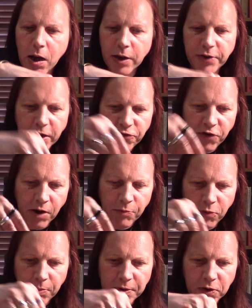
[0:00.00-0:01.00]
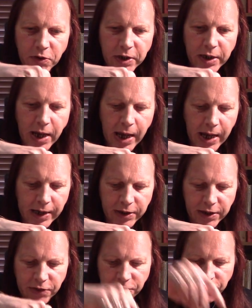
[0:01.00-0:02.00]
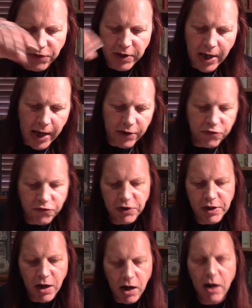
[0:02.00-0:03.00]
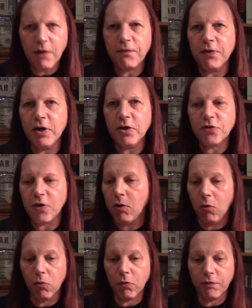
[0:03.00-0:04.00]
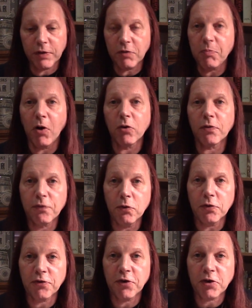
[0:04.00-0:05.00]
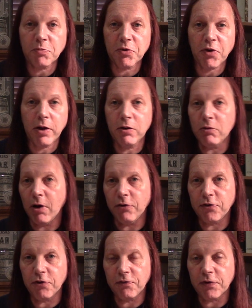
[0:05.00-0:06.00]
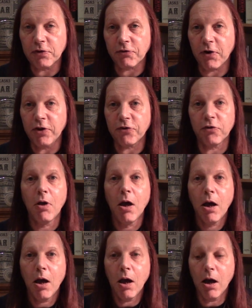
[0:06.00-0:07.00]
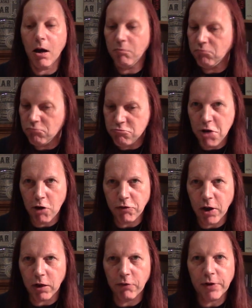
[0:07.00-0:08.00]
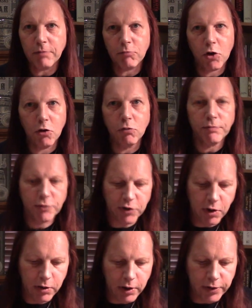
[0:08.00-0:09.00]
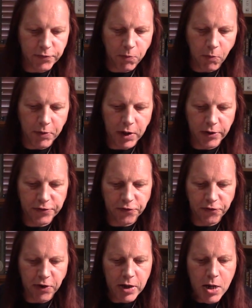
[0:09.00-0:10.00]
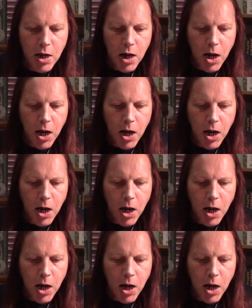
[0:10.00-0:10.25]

Next sample we'll be looking at is the STR Finish. All of these bottled at 46%, no chill filtration, no colouring, cool, so that's what we like to see.